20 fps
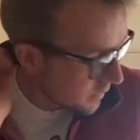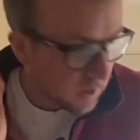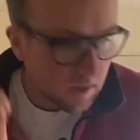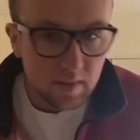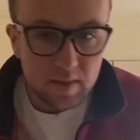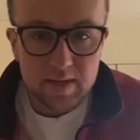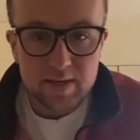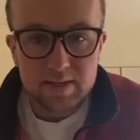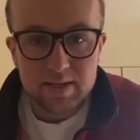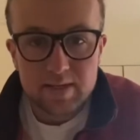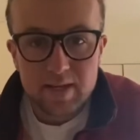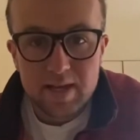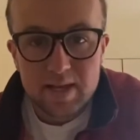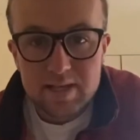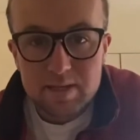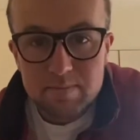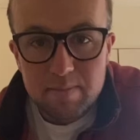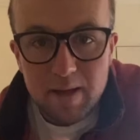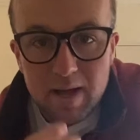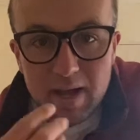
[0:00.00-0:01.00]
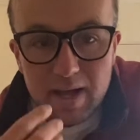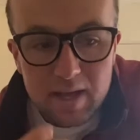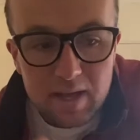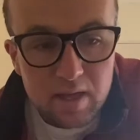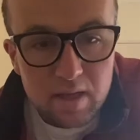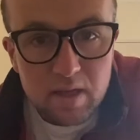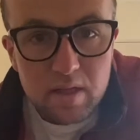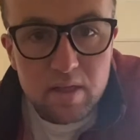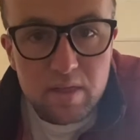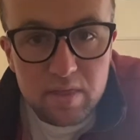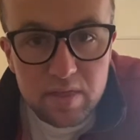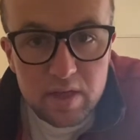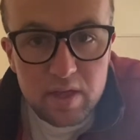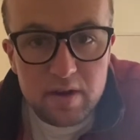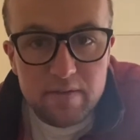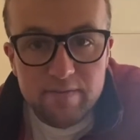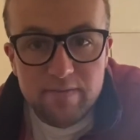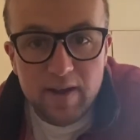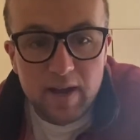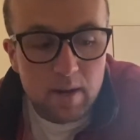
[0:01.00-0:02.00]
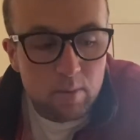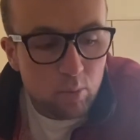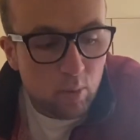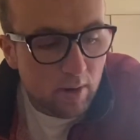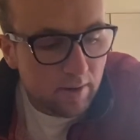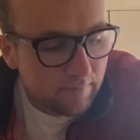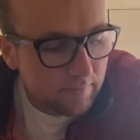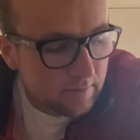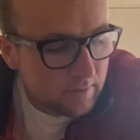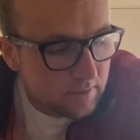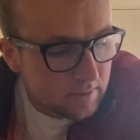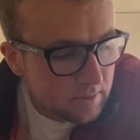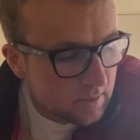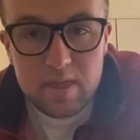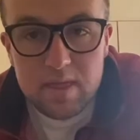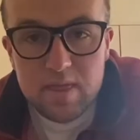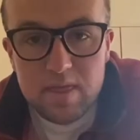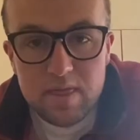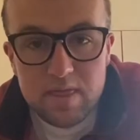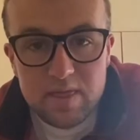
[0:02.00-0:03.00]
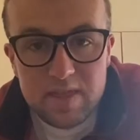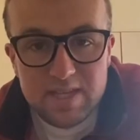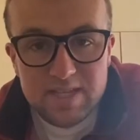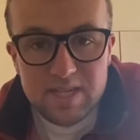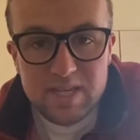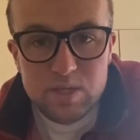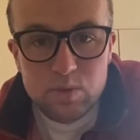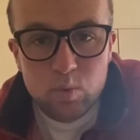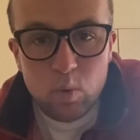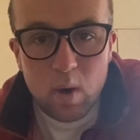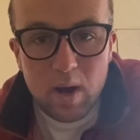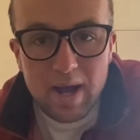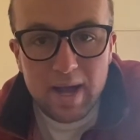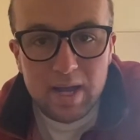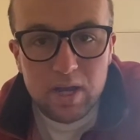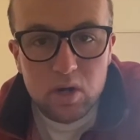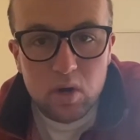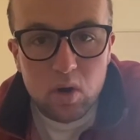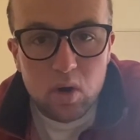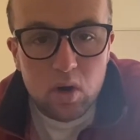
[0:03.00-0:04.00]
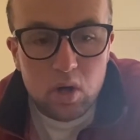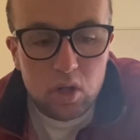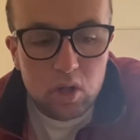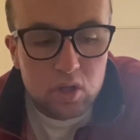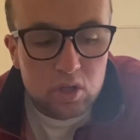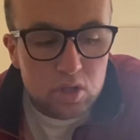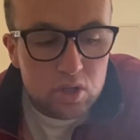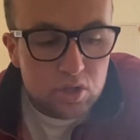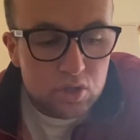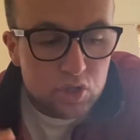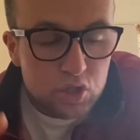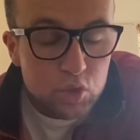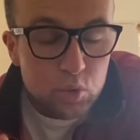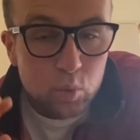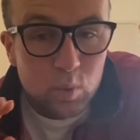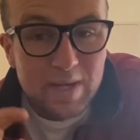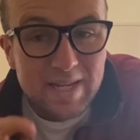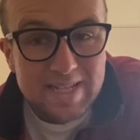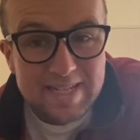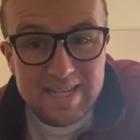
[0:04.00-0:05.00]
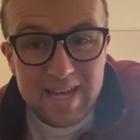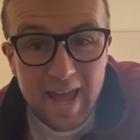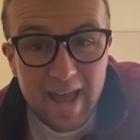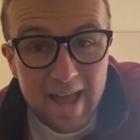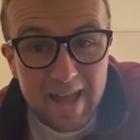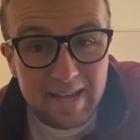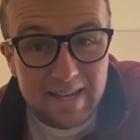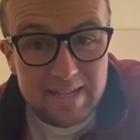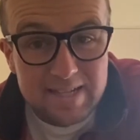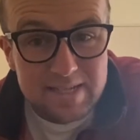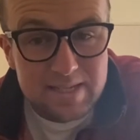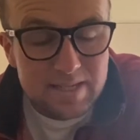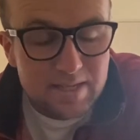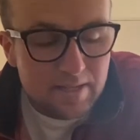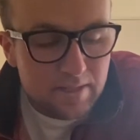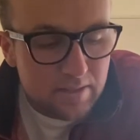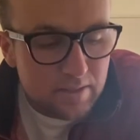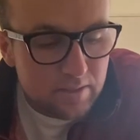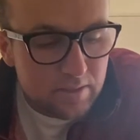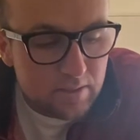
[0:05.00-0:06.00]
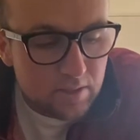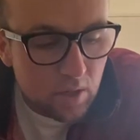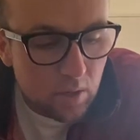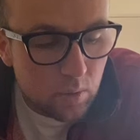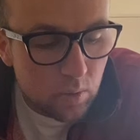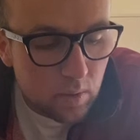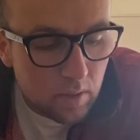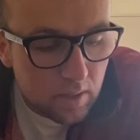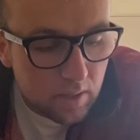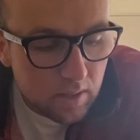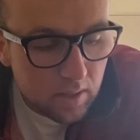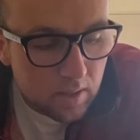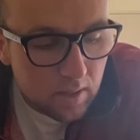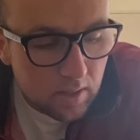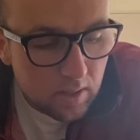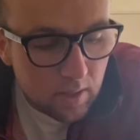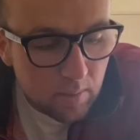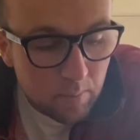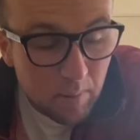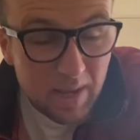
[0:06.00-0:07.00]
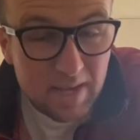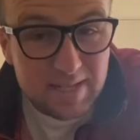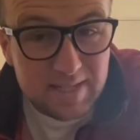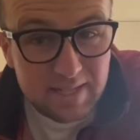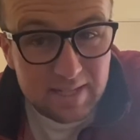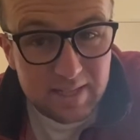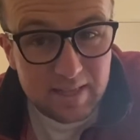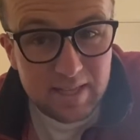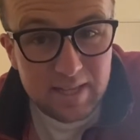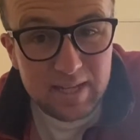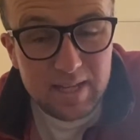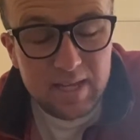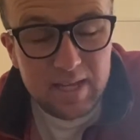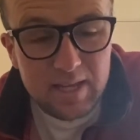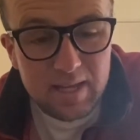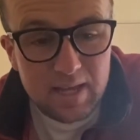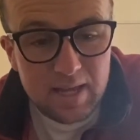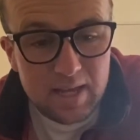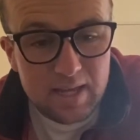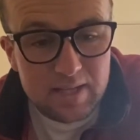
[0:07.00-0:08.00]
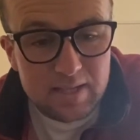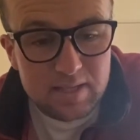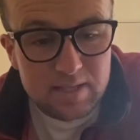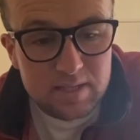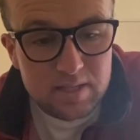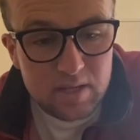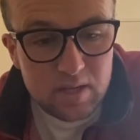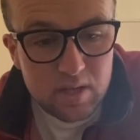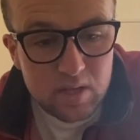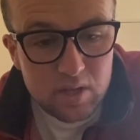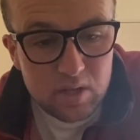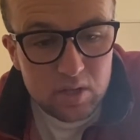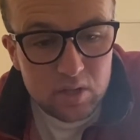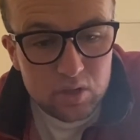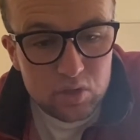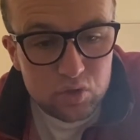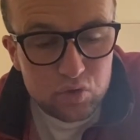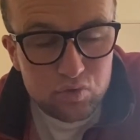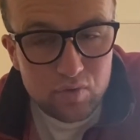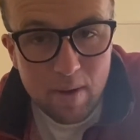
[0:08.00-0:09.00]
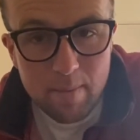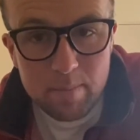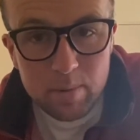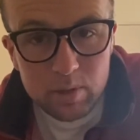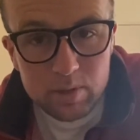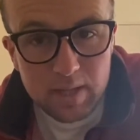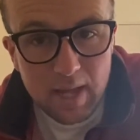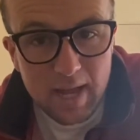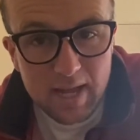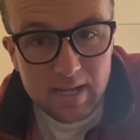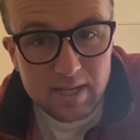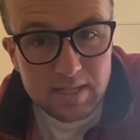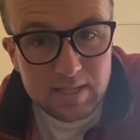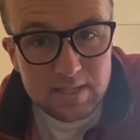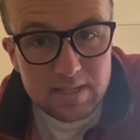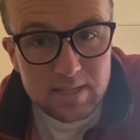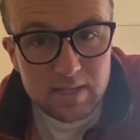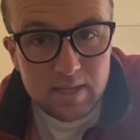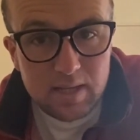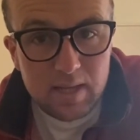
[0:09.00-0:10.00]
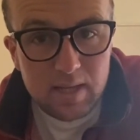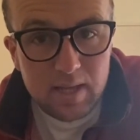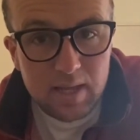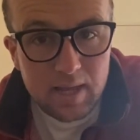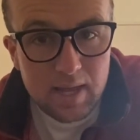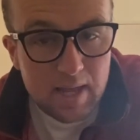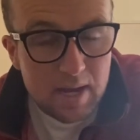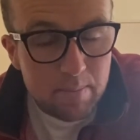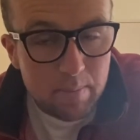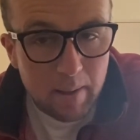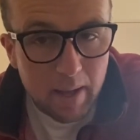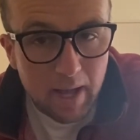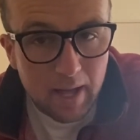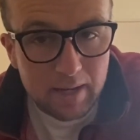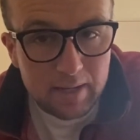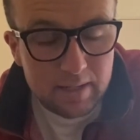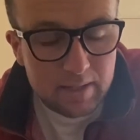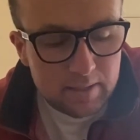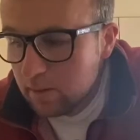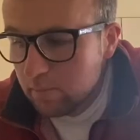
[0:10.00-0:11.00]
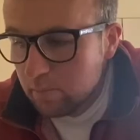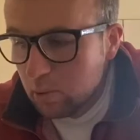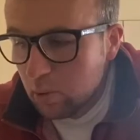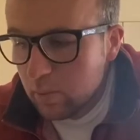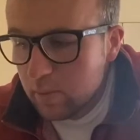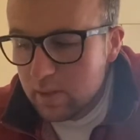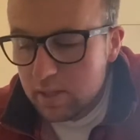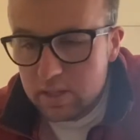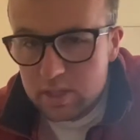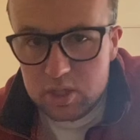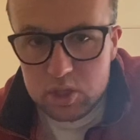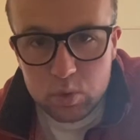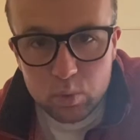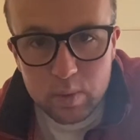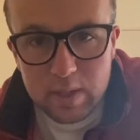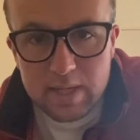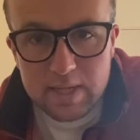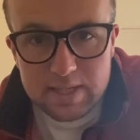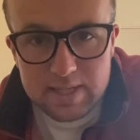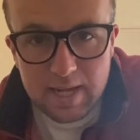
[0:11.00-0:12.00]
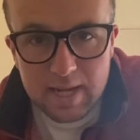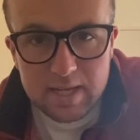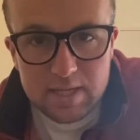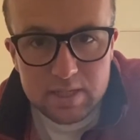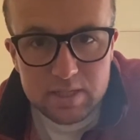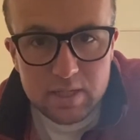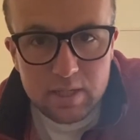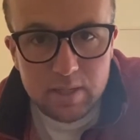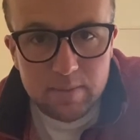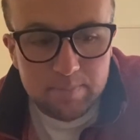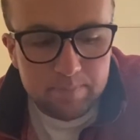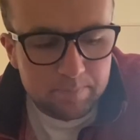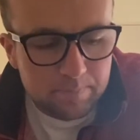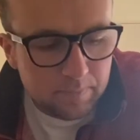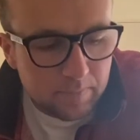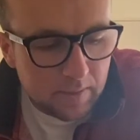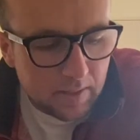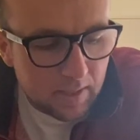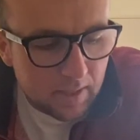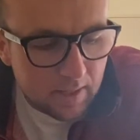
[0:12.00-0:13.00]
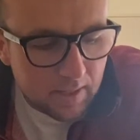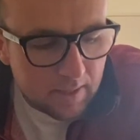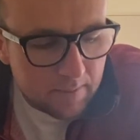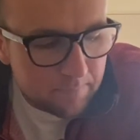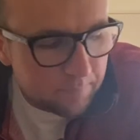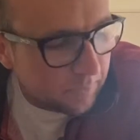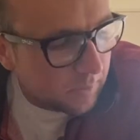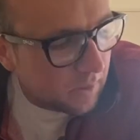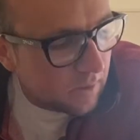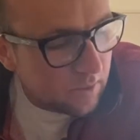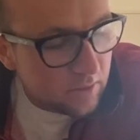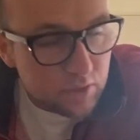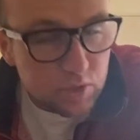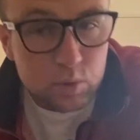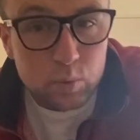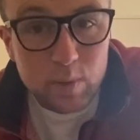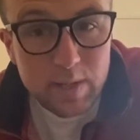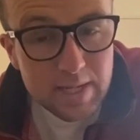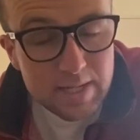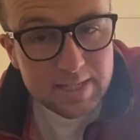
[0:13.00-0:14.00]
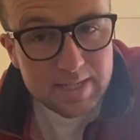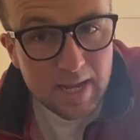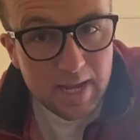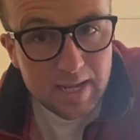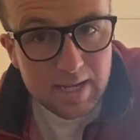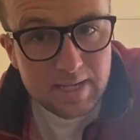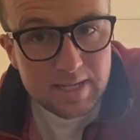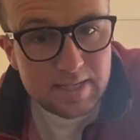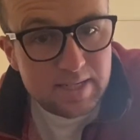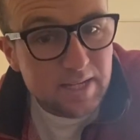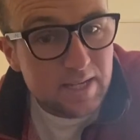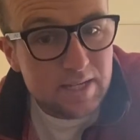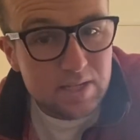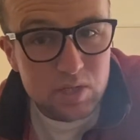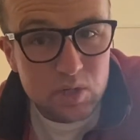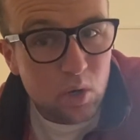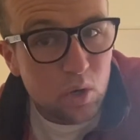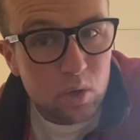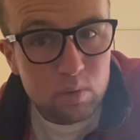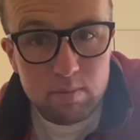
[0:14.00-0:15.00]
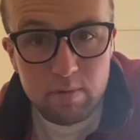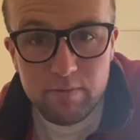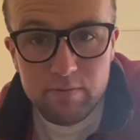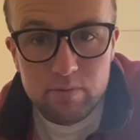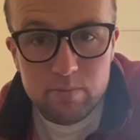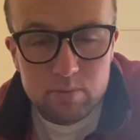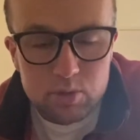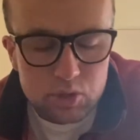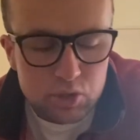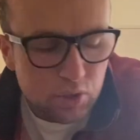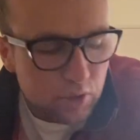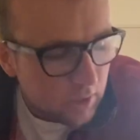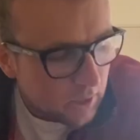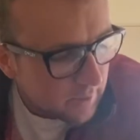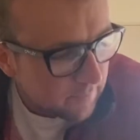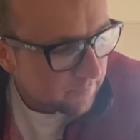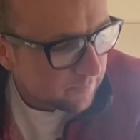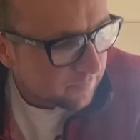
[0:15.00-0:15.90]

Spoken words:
This is my third and final breakfast. This is what I call sweet eggs. So basically it's scrambled eggs in a pan, but with a sweet taste to them. The sweet taste is not coming from sugar,